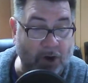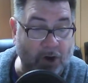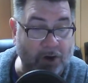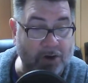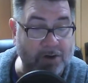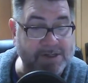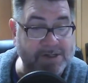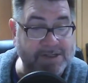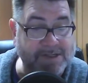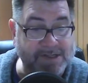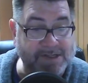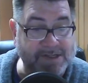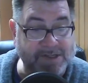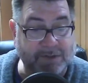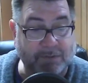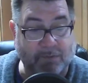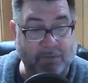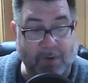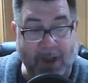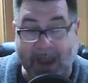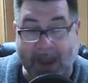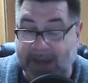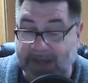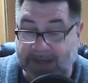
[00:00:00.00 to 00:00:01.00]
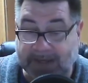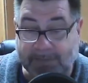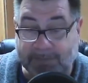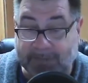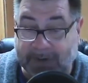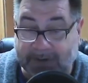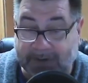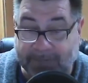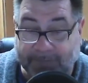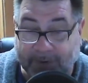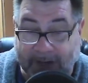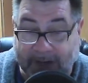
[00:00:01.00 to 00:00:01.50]
earns us the right to
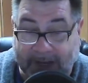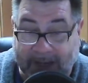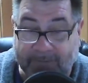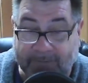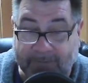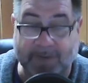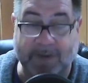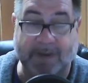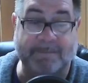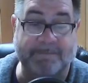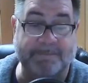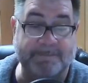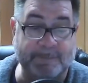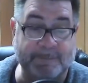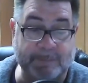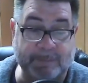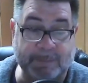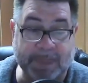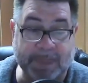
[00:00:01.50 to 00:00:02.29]
be forgiven.